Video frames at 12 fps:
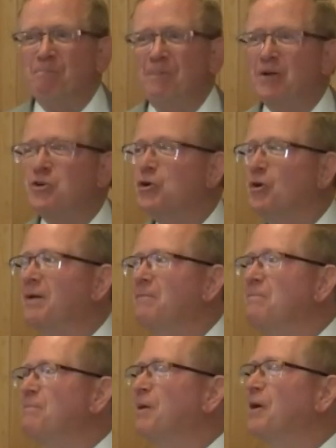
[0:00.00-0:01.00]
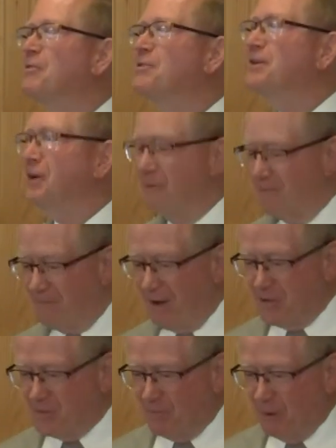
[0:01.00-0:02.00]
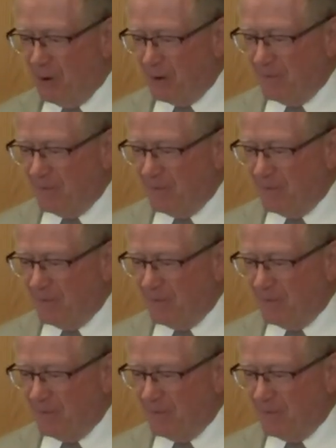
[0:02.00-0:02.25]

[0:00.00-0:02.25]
picture and post it on Facebook.